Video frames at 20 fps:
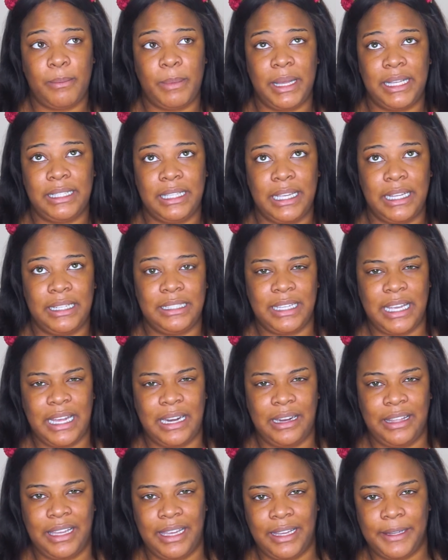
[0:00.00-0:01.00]
my skin's kind
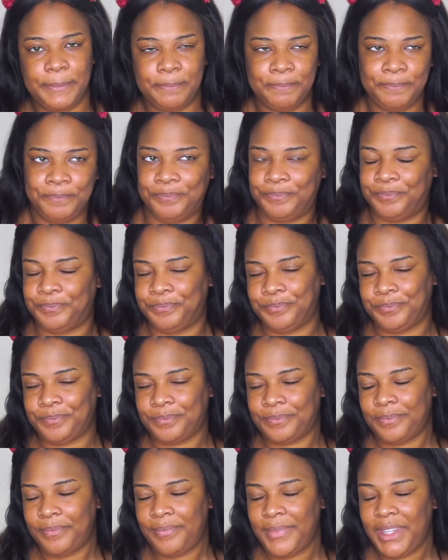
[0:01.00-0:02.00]
of like
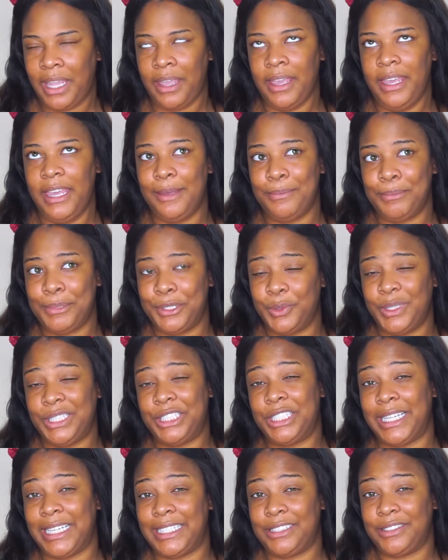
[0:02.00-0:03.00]
in between
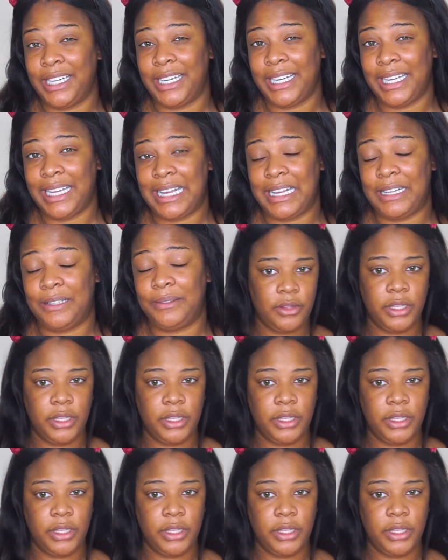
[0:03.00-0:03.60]
shades right now.